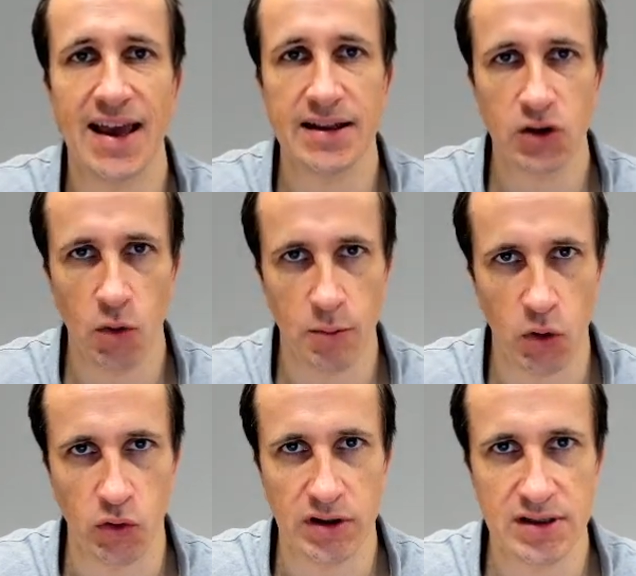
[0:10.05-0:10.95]
and
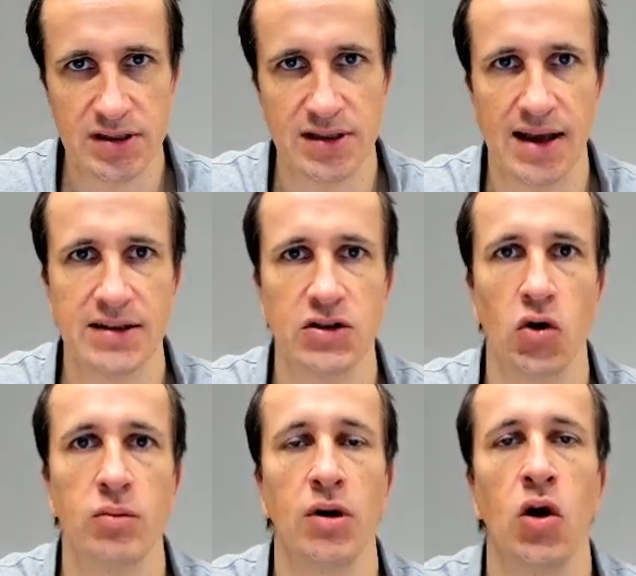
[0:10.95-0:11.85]
components that
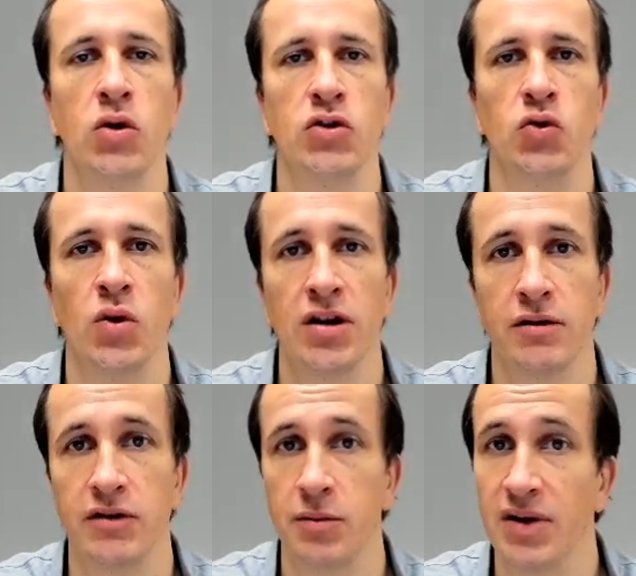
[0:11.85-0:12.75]
don't belong to one
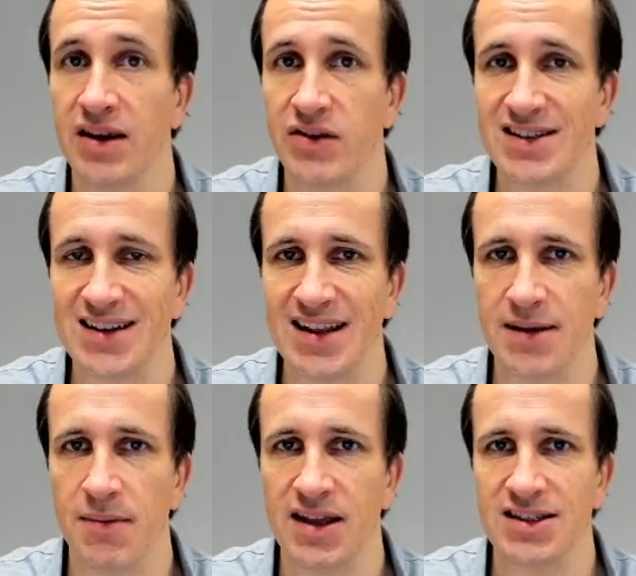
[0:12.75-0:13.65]
of the previously
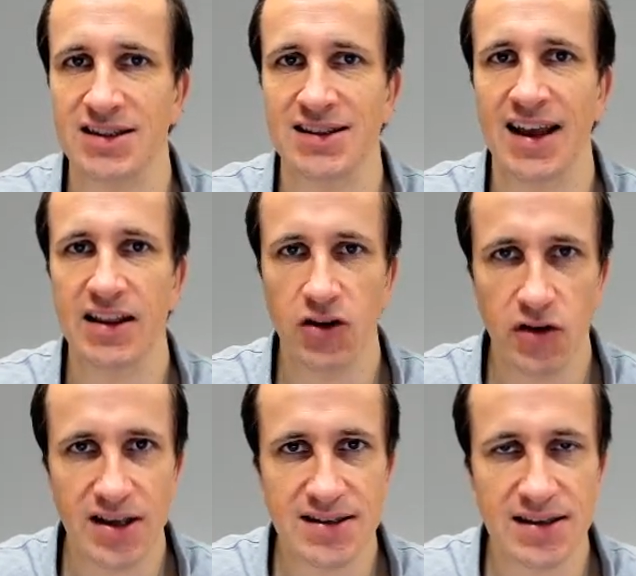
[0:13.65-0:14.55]
mentioned
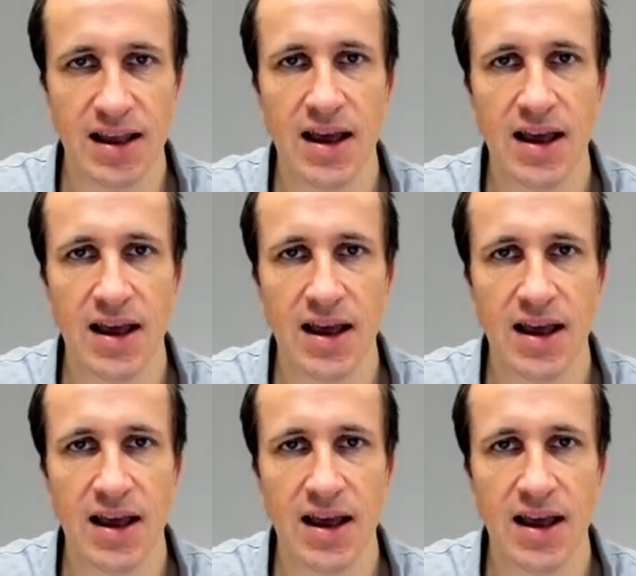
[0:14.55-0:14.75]
categories,